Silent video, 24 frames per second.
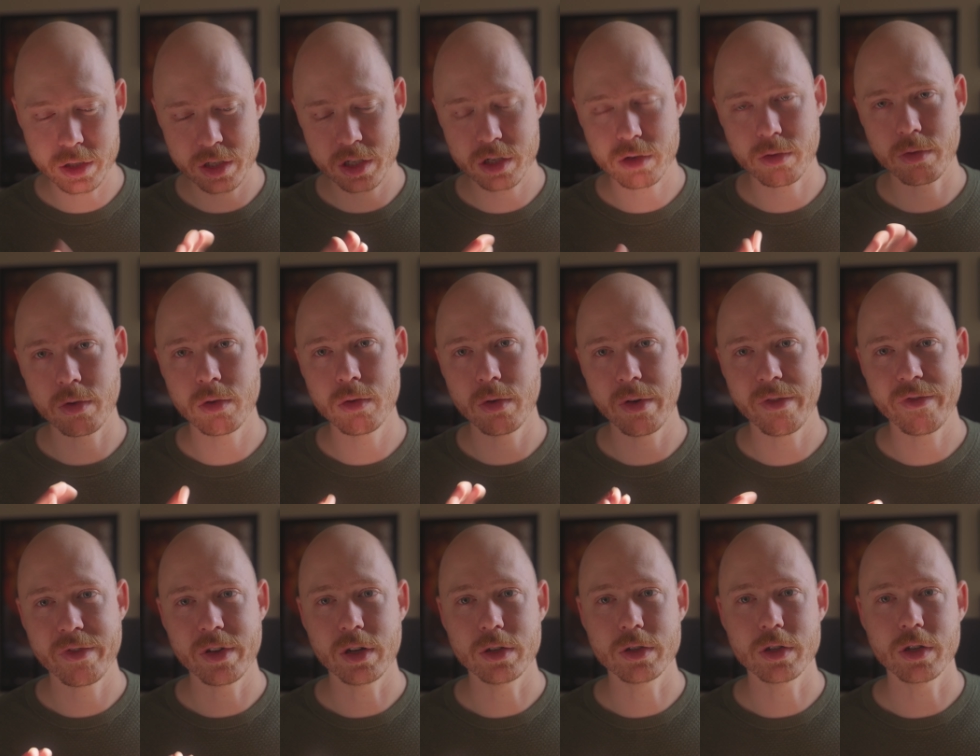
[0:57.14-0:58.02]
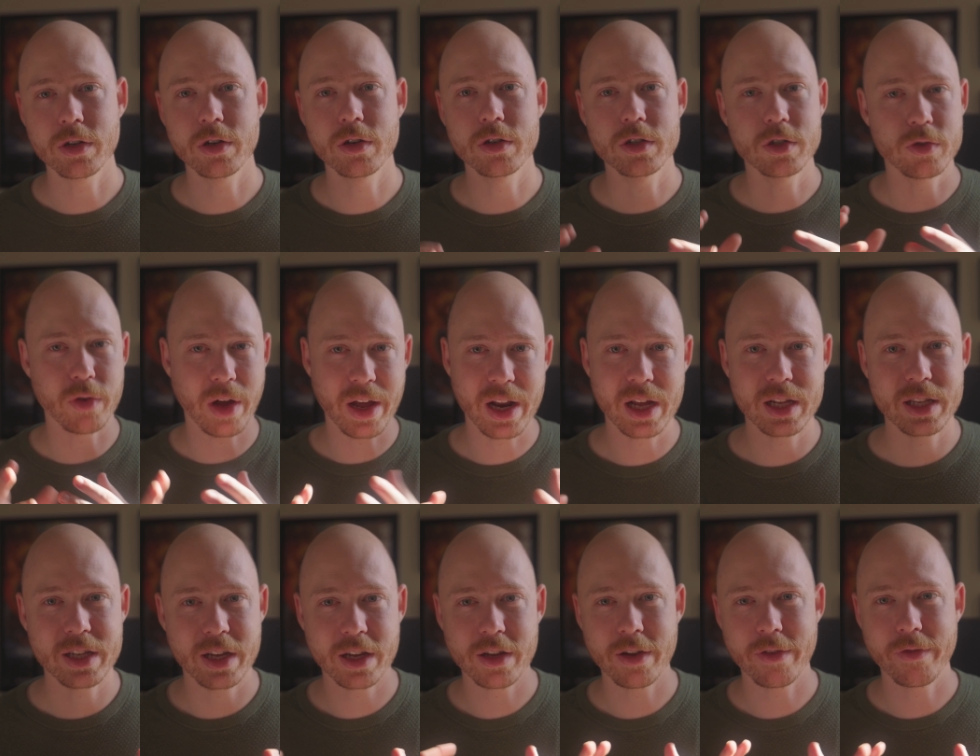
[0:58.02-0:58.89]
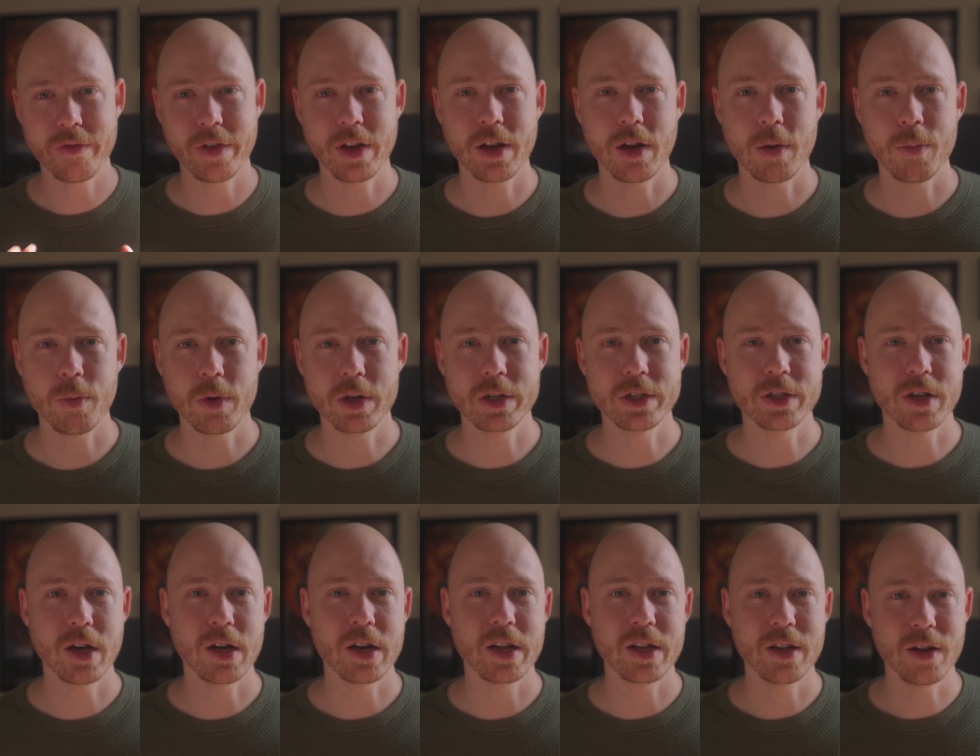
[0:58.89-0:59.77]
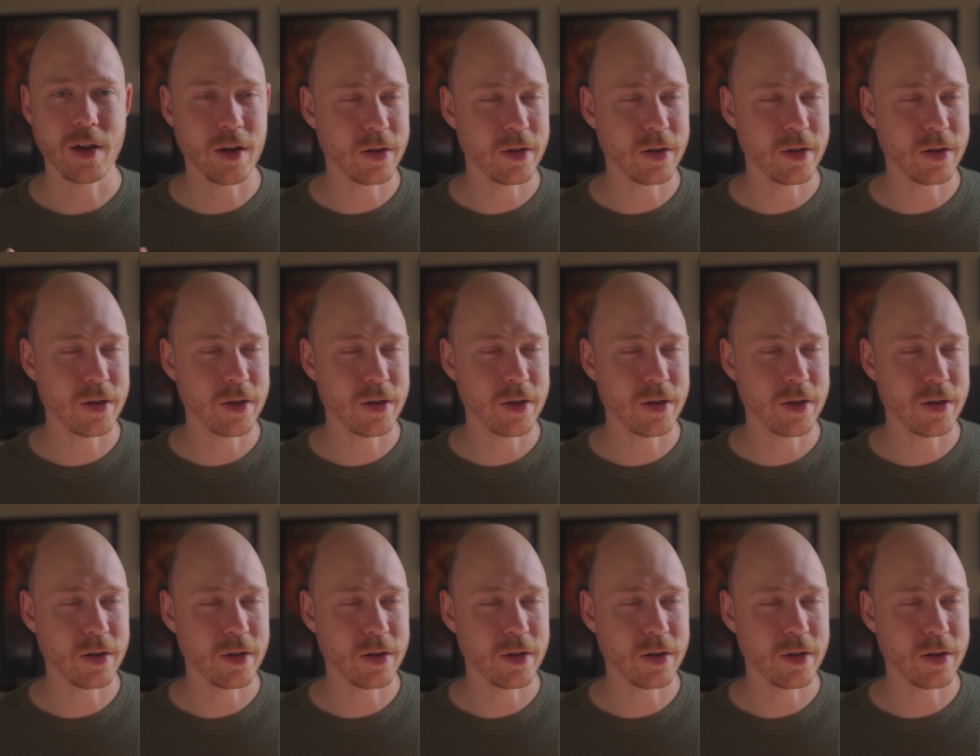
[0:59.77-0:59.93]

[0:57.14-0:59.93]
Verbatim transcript: unscrew a filter, try not to get your fingerprints on it,